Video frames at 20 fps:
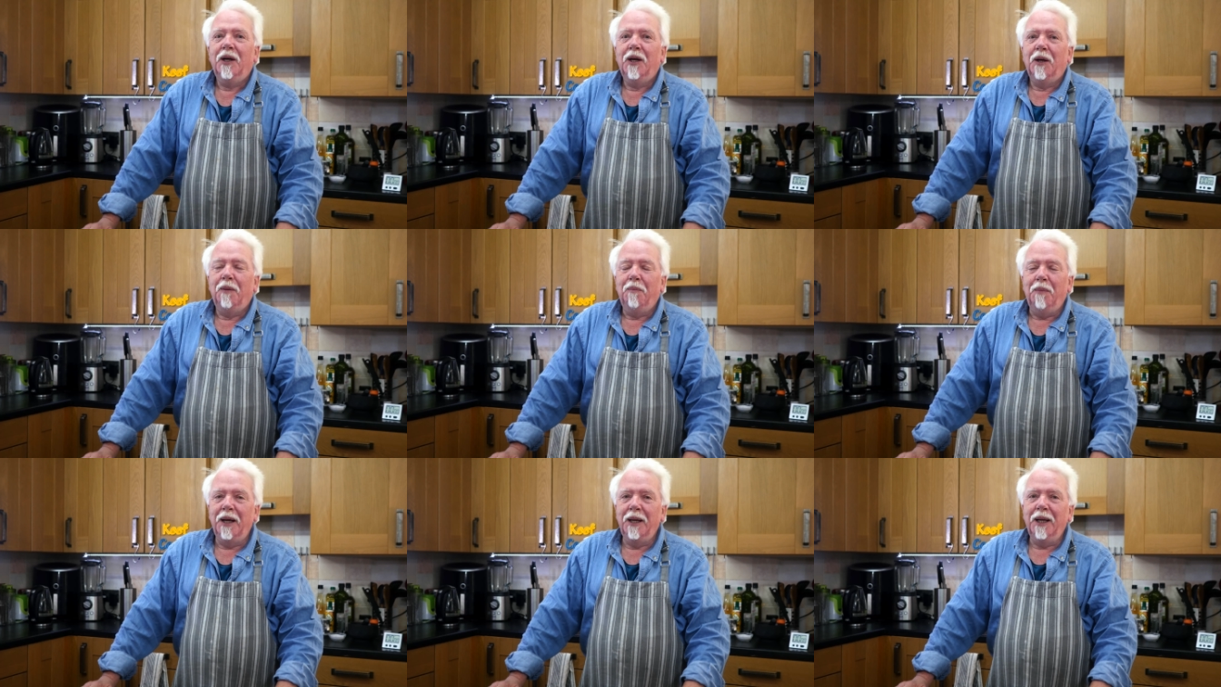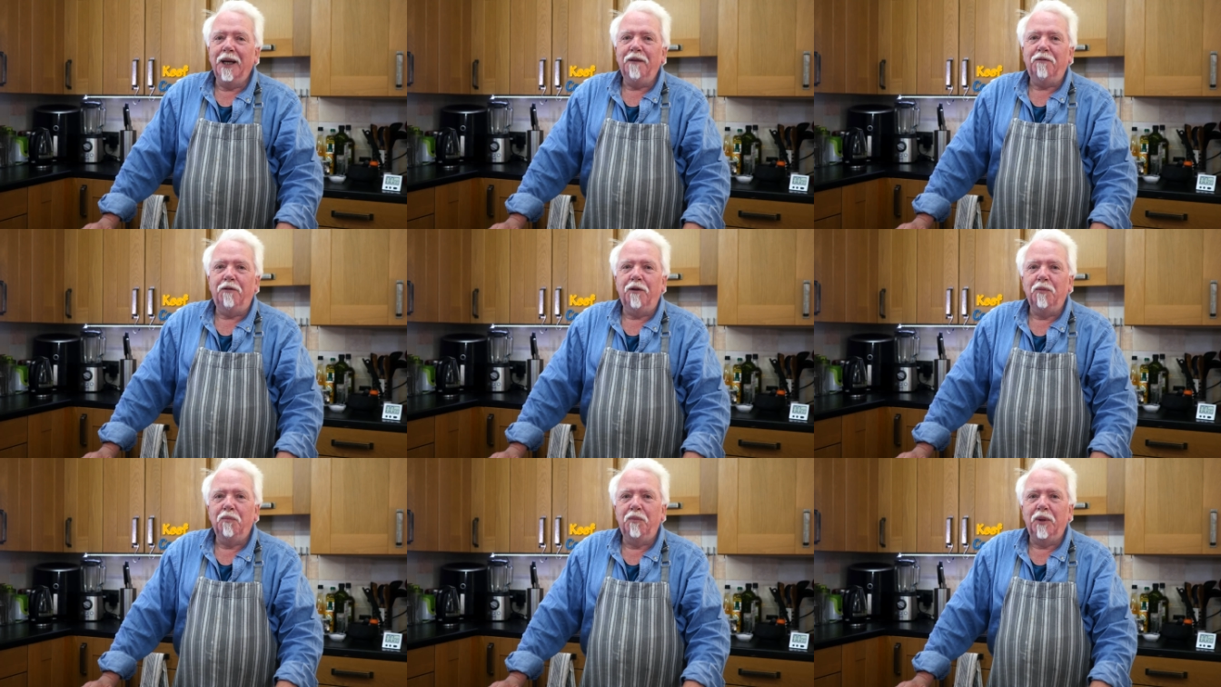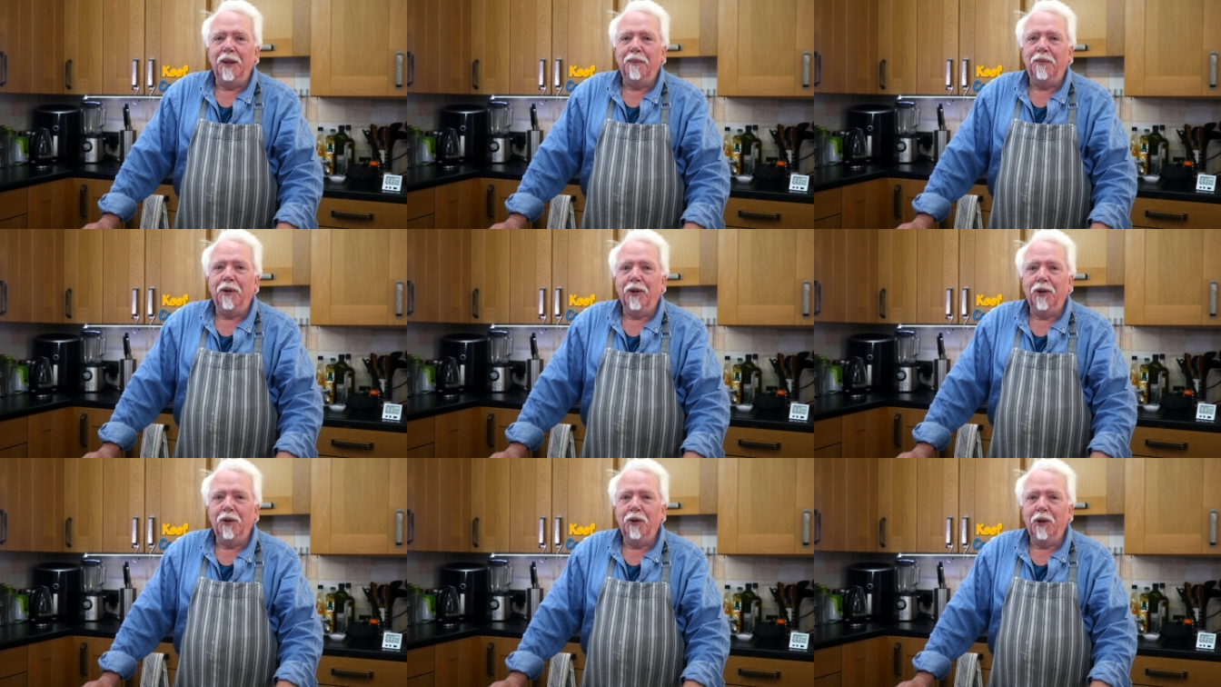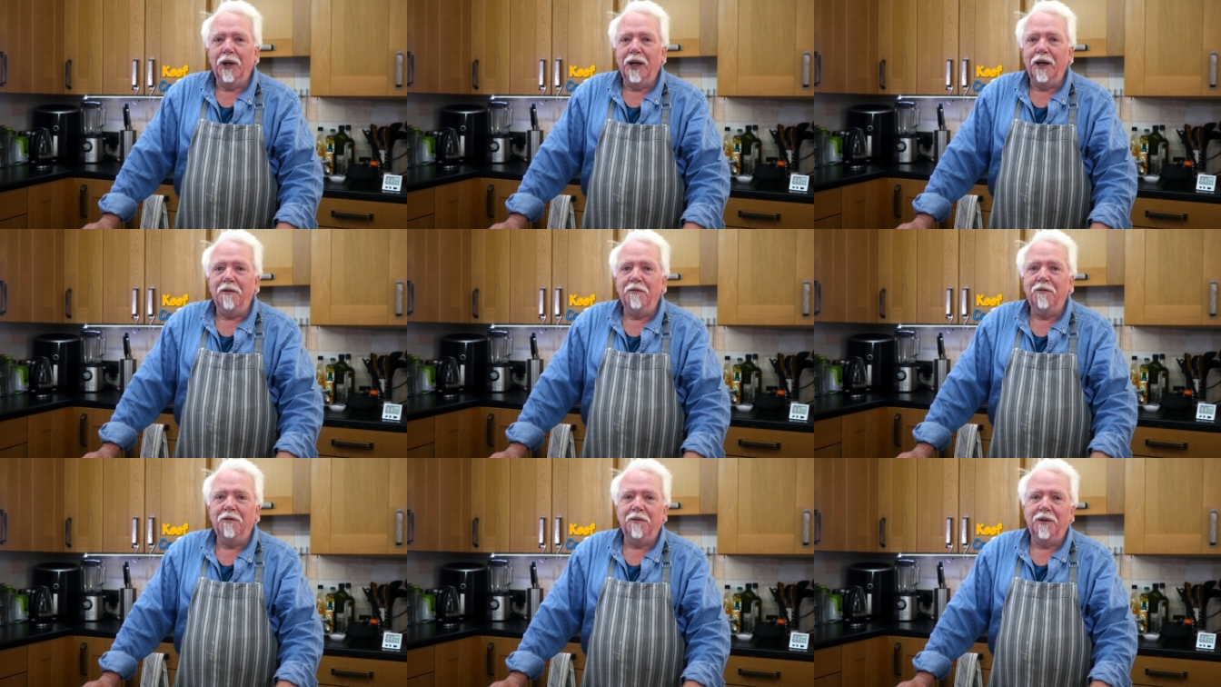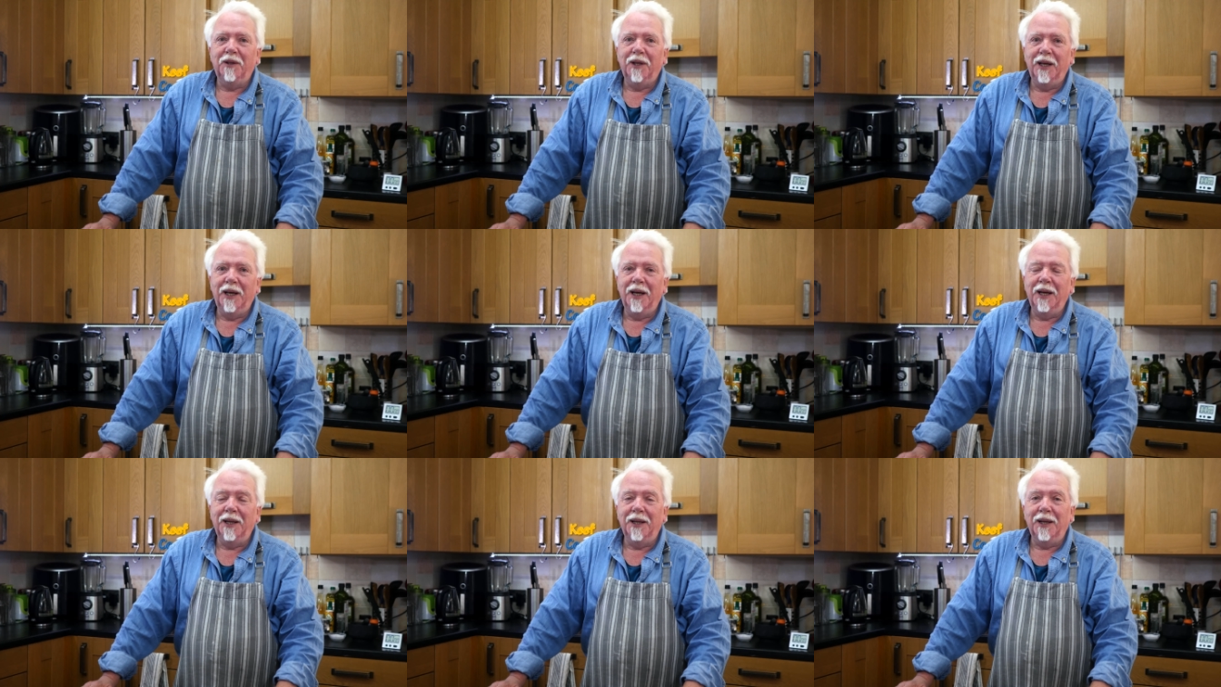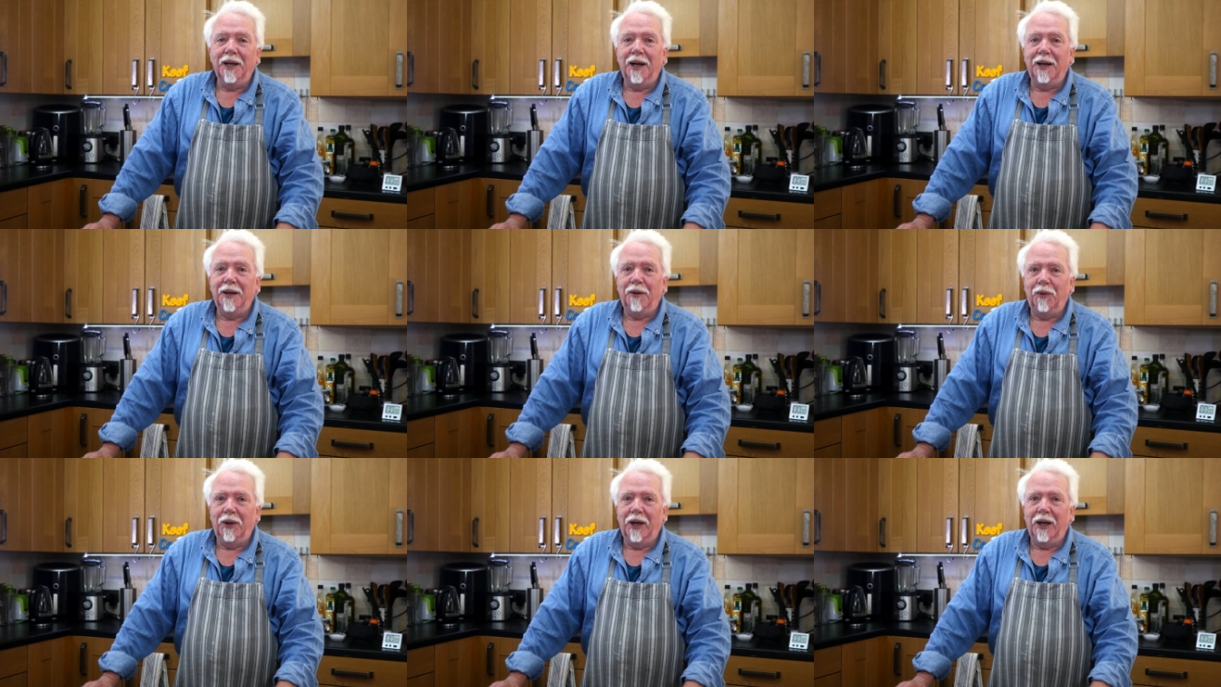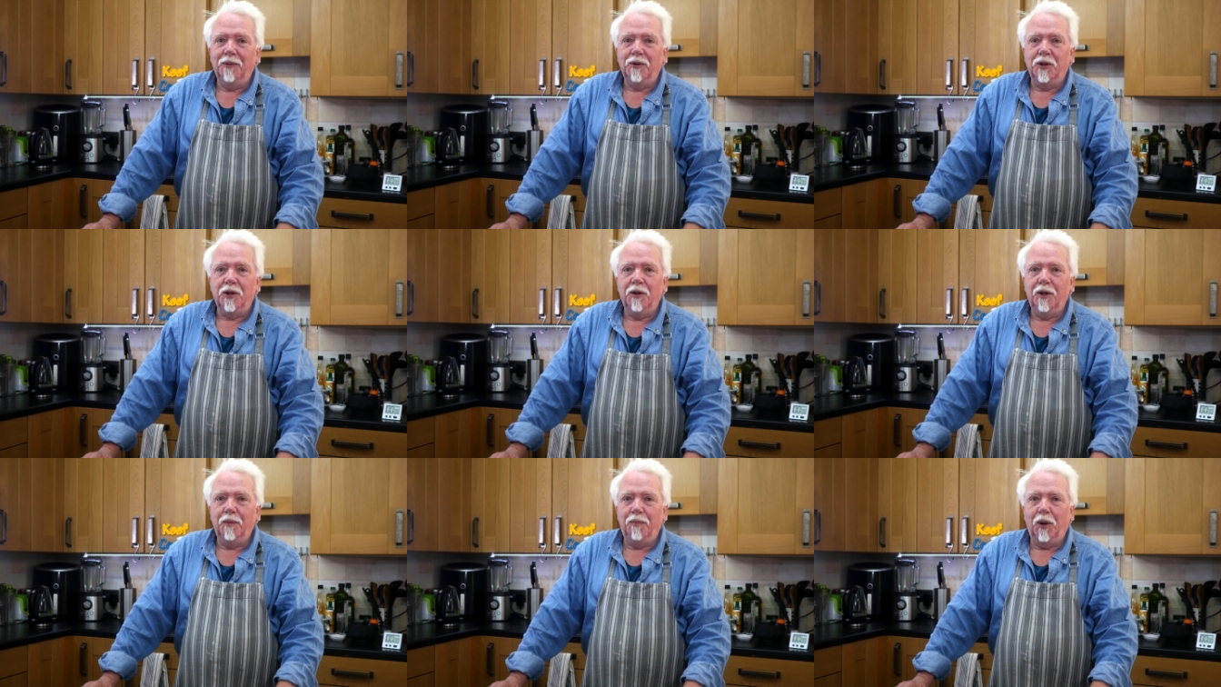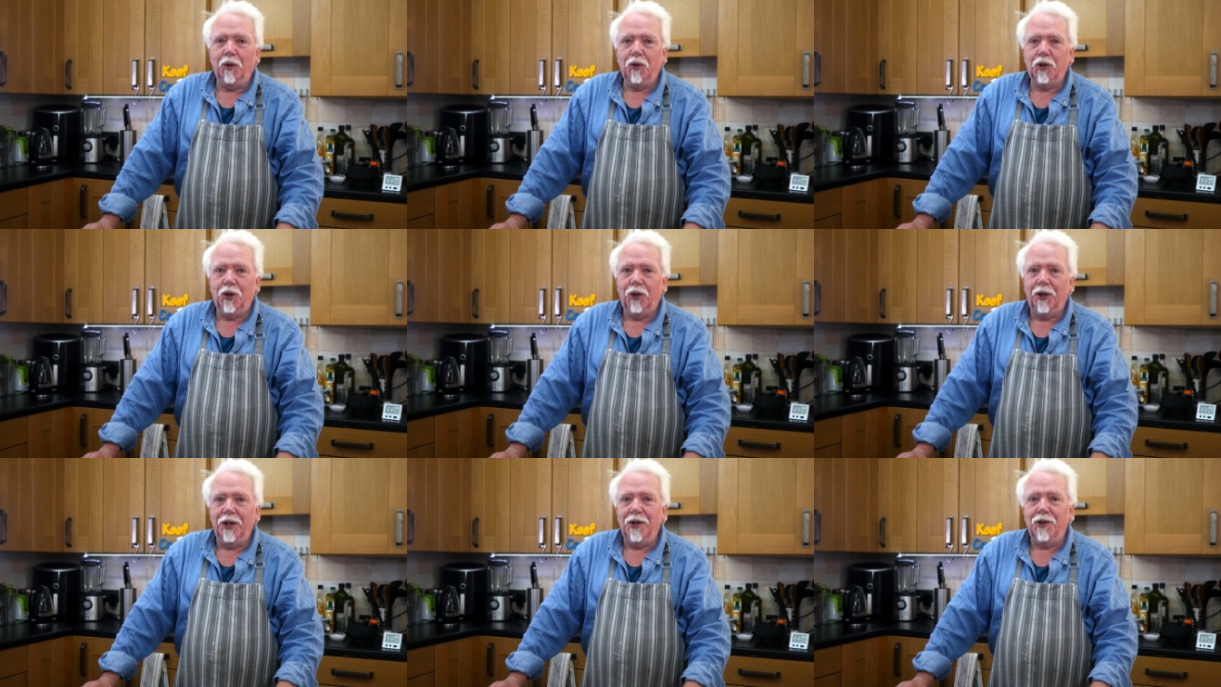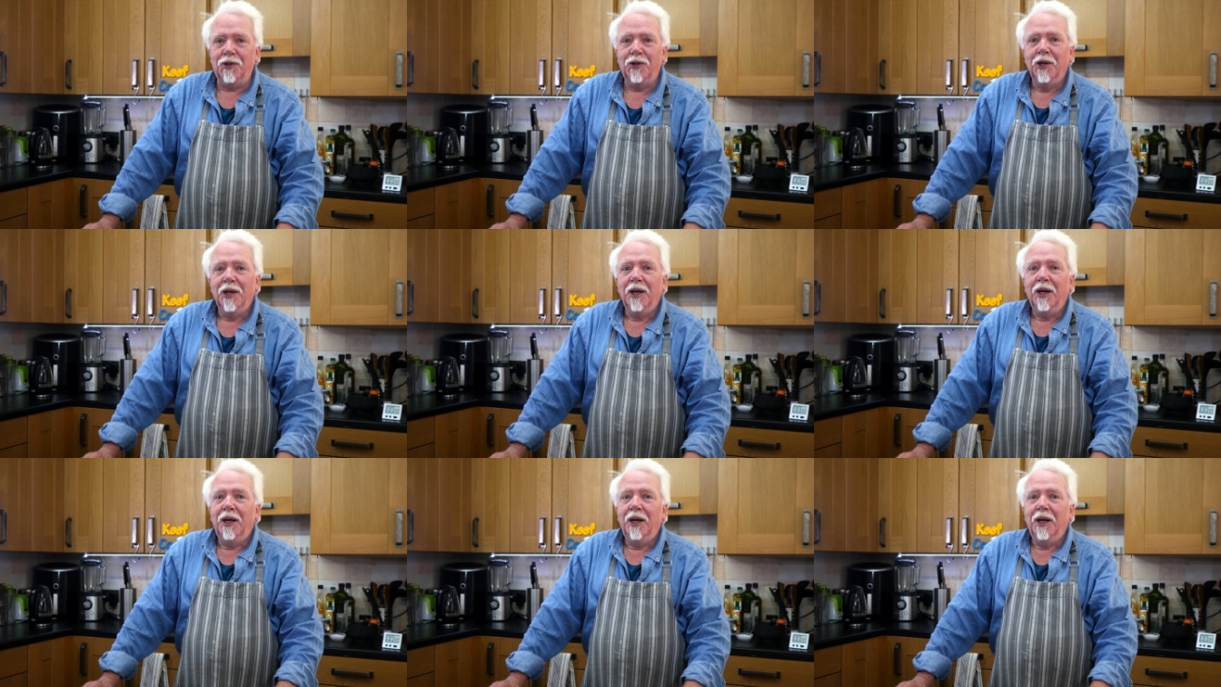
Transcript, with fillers: mainly from people who live in and around the Potteries.